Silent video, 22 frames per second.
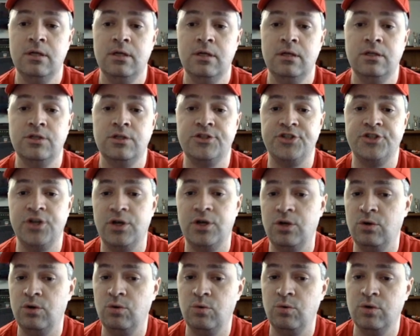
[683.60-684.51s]

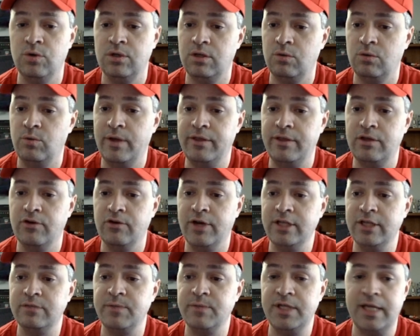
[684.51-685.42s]
So we have the
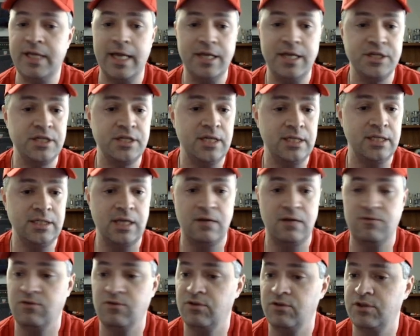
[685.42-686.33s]
greatest mitigation, I
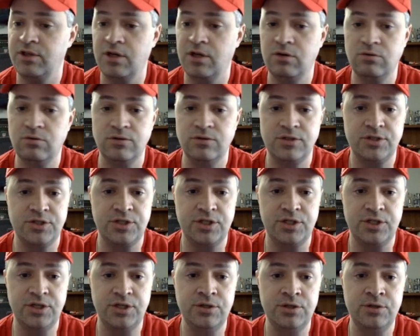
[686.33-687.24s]
said, for those
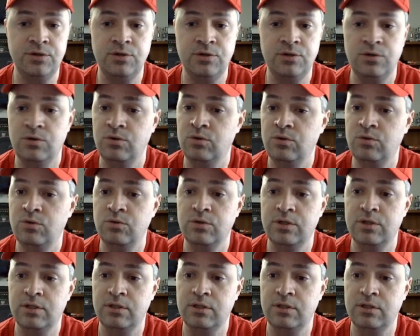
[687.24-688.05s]
two.